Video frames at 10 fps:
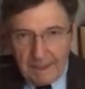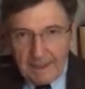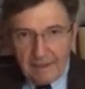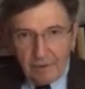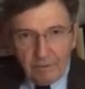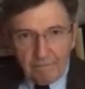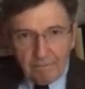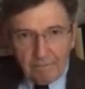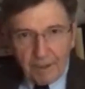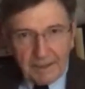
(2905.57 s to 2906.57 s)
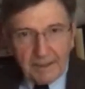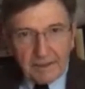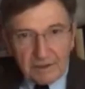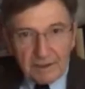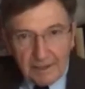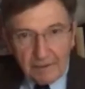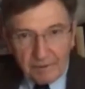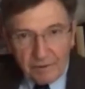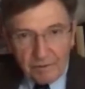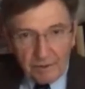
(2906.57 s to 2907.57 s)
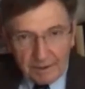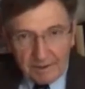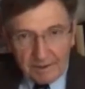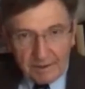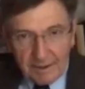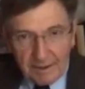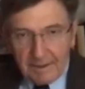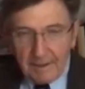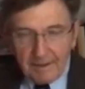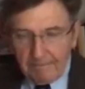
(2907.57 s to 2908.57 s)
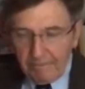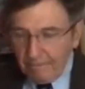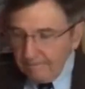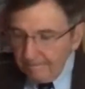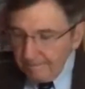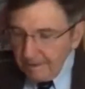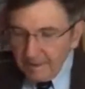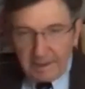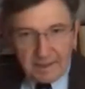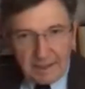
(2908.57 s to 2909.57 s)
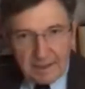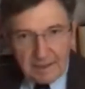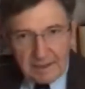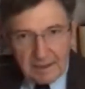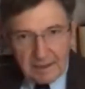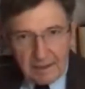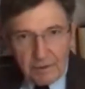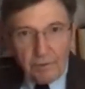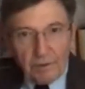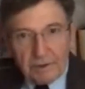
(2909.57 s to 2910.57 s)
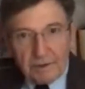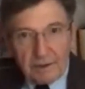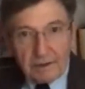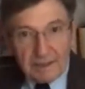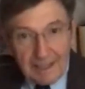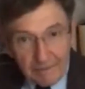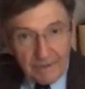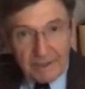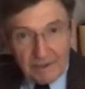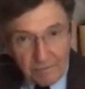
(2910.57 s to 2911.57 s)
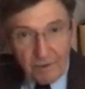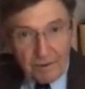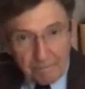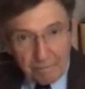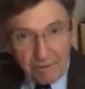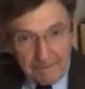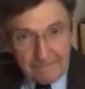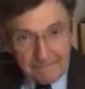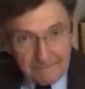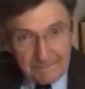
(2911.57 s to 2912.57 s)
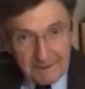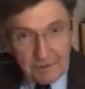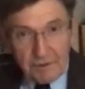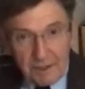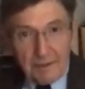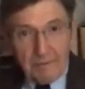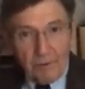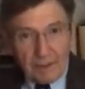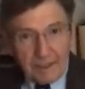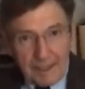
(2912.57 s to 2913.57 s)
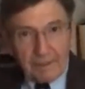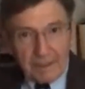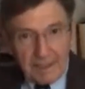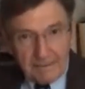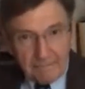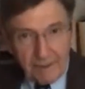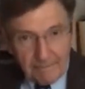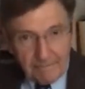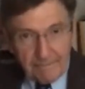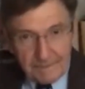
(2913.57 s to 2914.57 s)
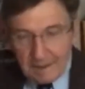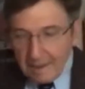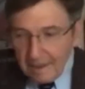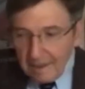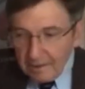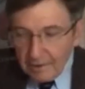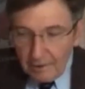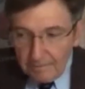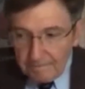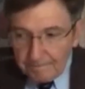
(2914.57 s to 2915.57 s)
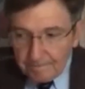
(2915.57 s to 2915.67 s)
and then you apply it and it doesn't help the drilling success, you are solving the wrong problem. You need a more complicated problem. So,